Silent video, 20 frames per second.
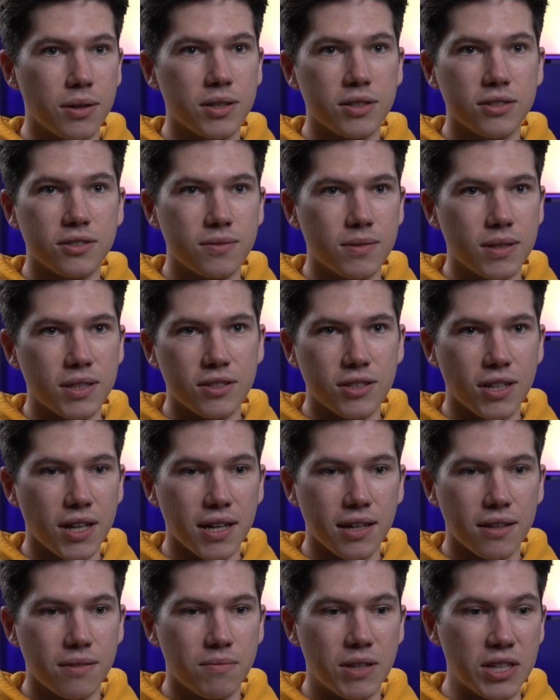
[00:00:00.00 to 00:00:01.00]
It's
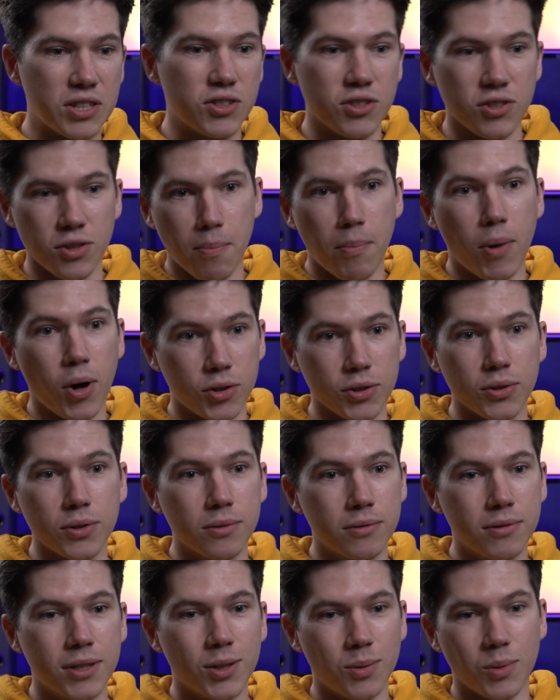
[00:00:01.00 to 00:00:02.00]
like, this is a model
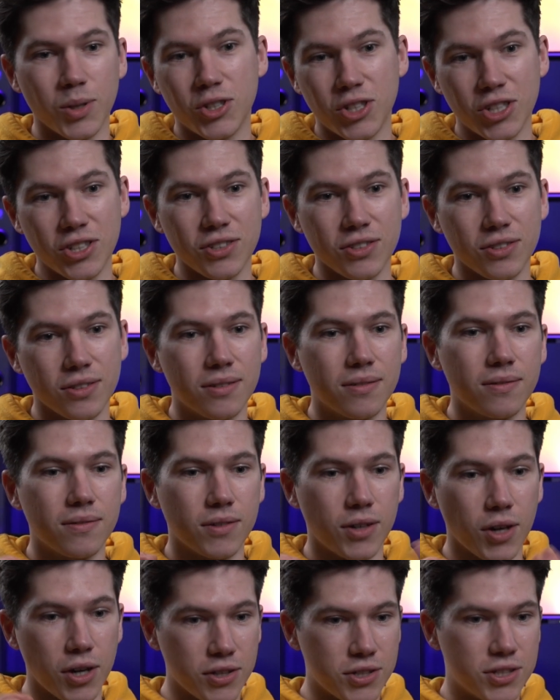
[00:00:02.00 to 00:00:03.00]
which is
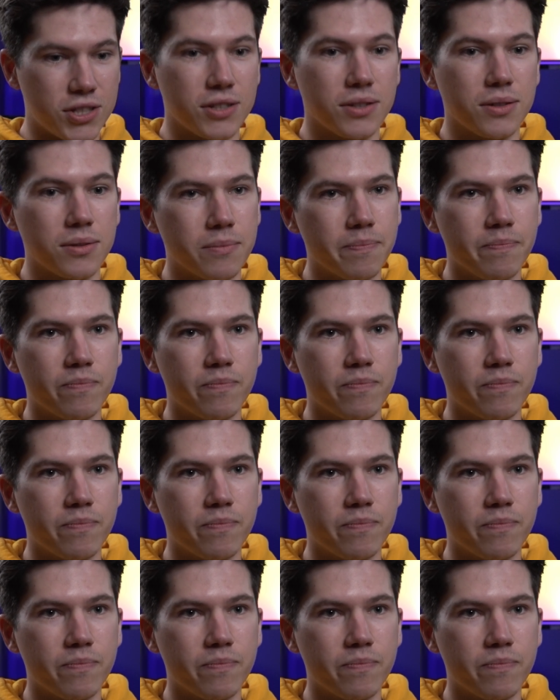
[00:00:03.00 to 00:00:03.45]
going to,